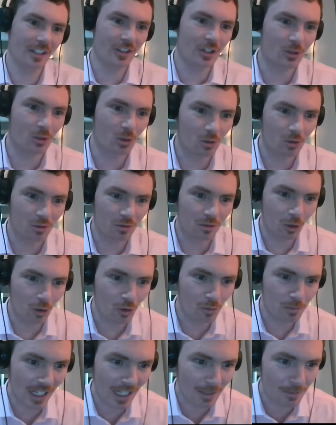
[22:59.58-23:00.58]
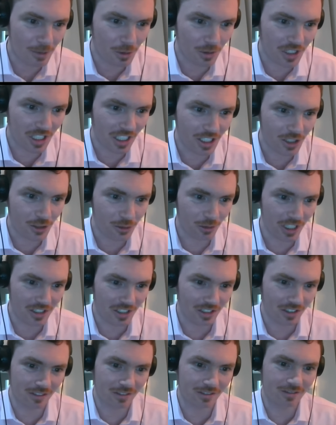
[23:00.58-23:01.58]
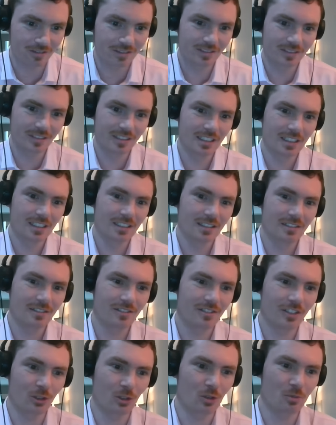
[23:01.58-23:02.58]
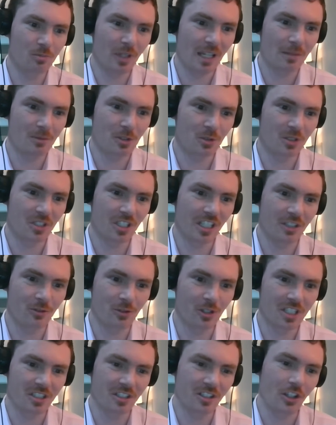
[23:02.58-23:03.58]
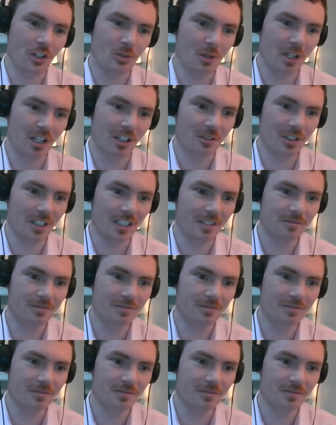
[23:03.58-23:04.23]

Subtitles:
And they're all papers which he's written. They're all papers which he's written as well, right?